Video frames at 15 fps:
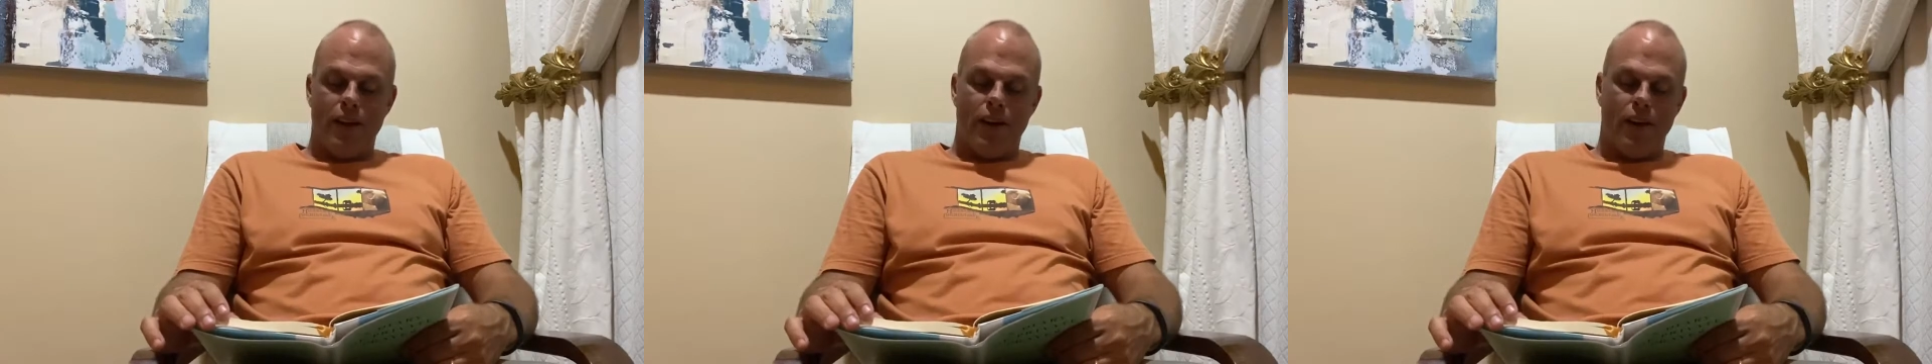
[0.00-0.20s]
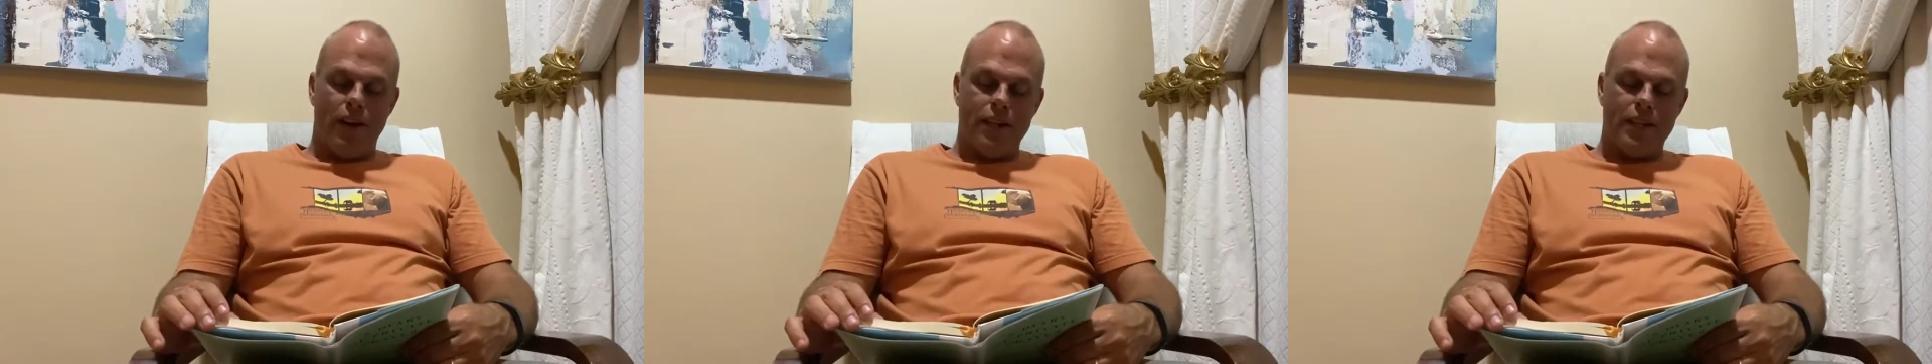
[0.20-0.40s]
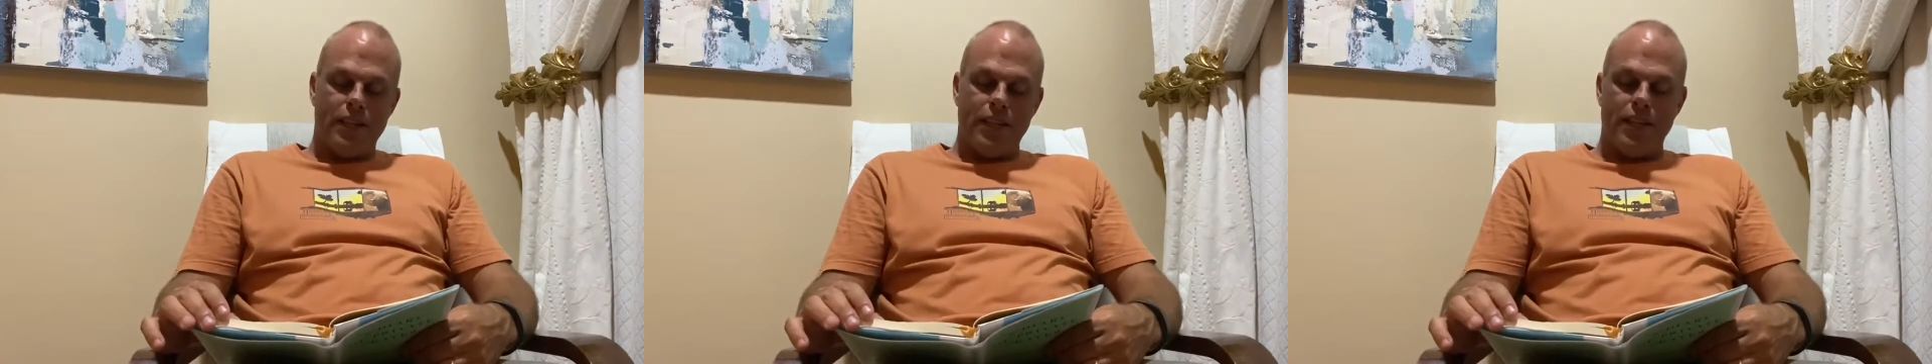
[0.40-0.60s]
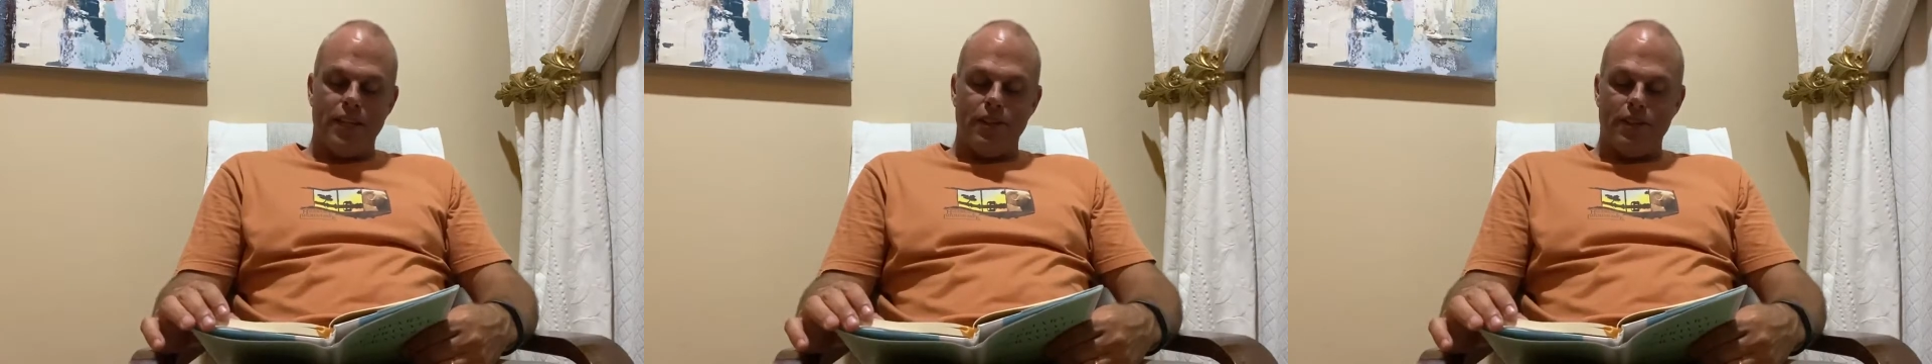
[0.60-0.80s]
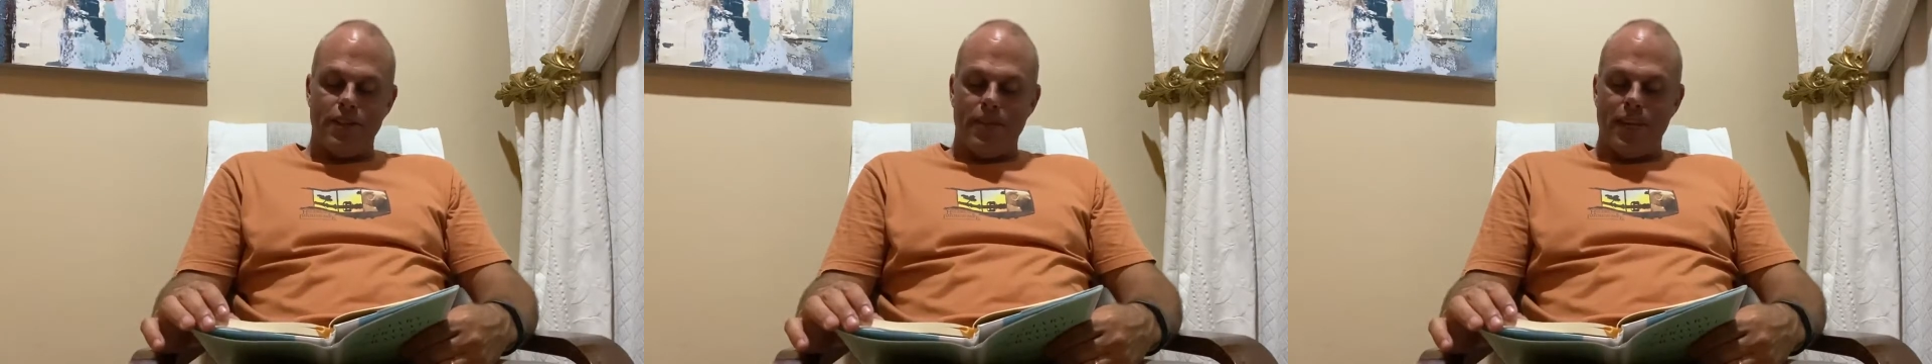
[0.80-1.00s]
asking
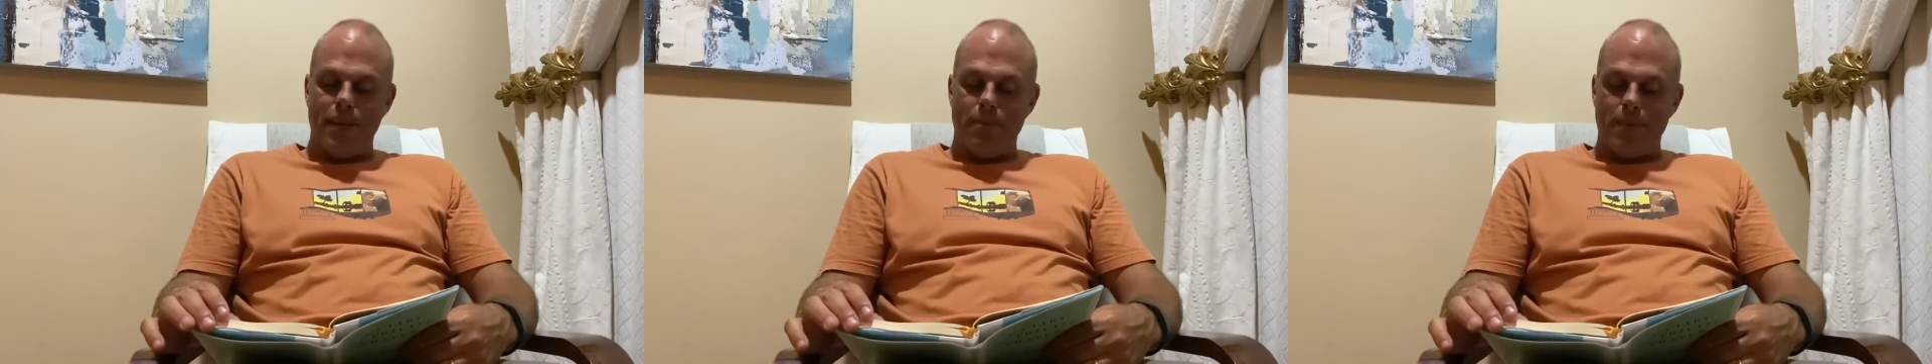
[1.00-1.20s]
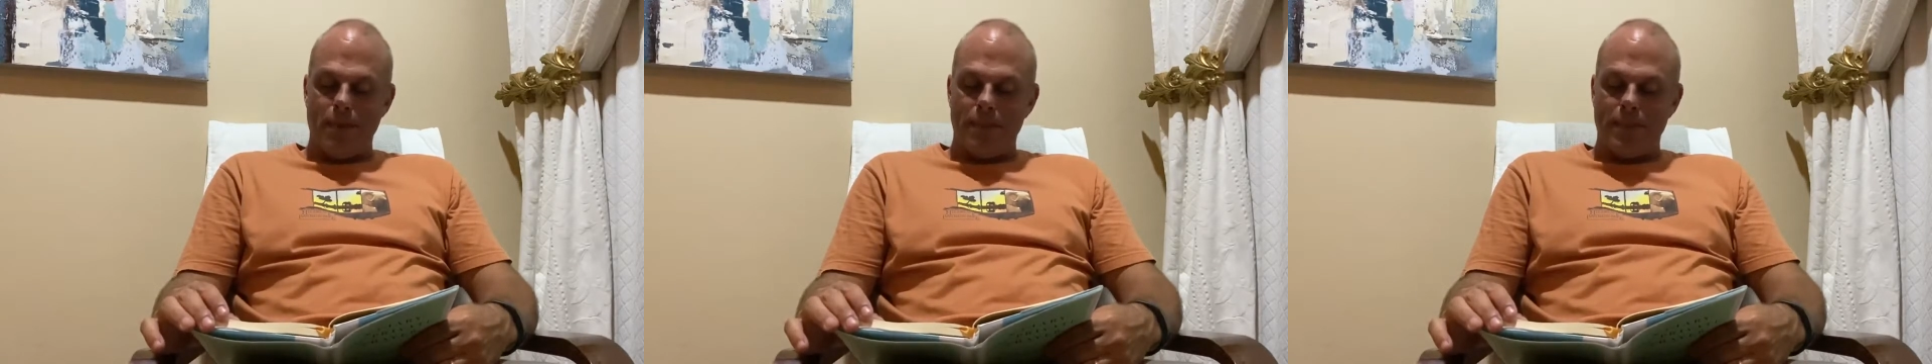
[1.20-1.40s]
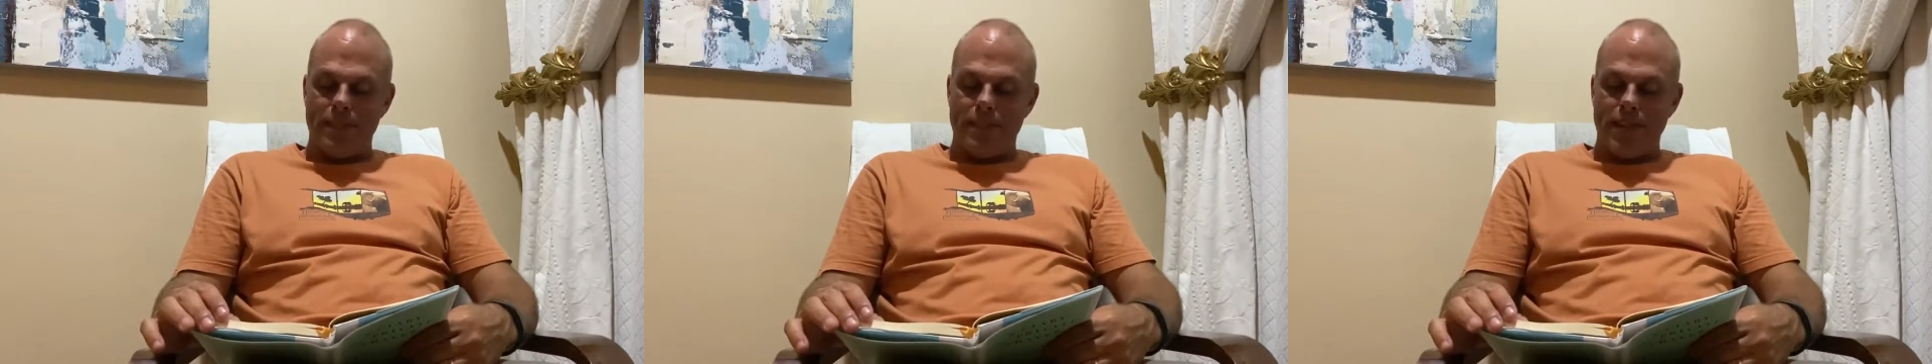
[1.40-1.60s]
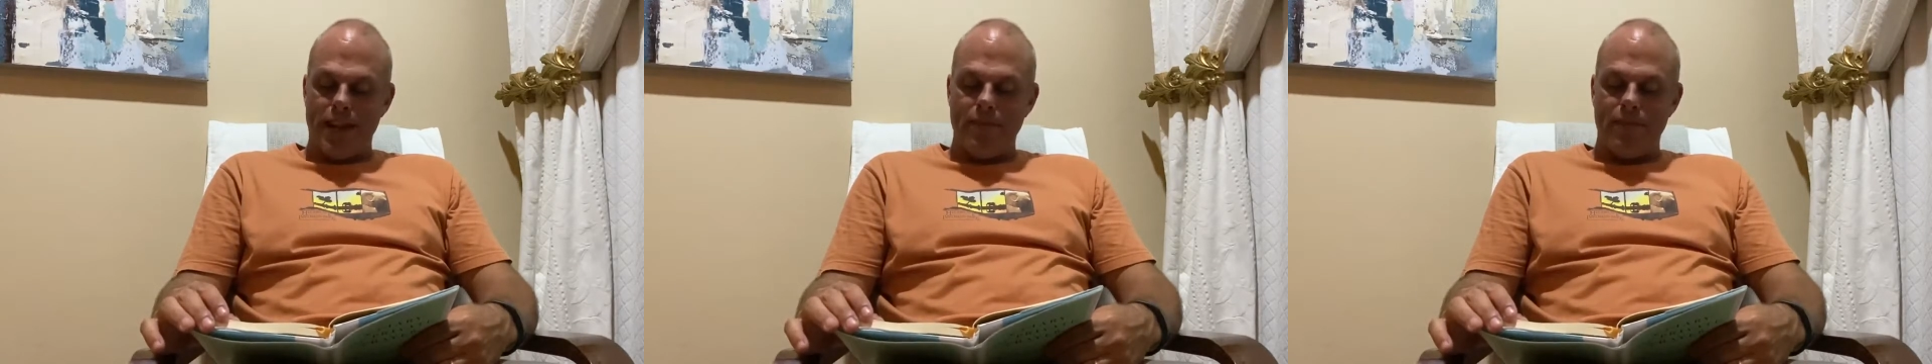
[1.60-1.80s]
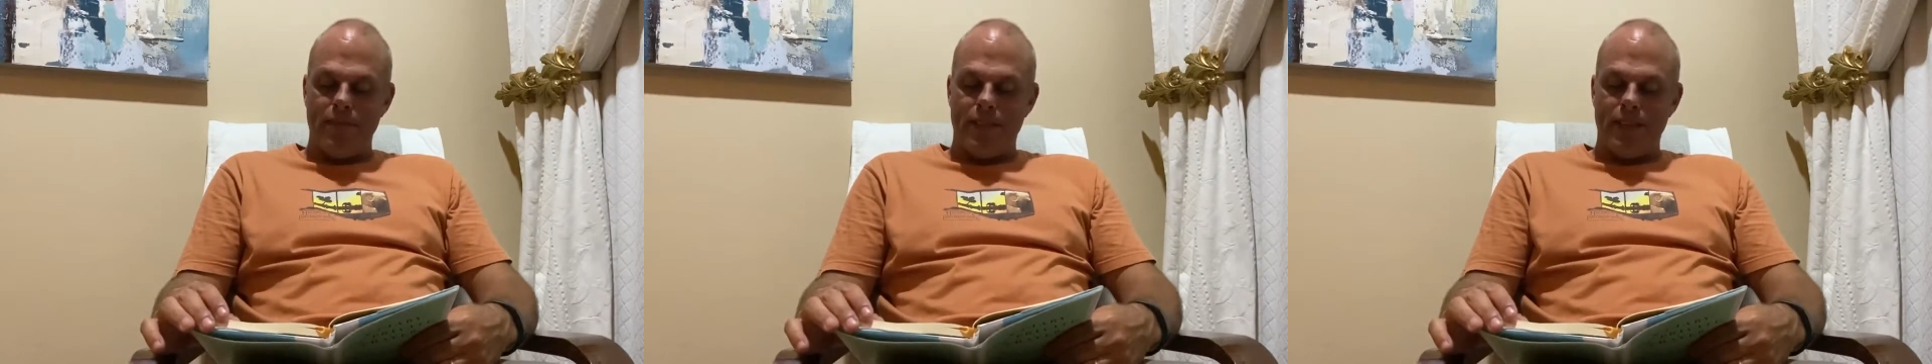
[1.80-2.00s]
you to keep them safe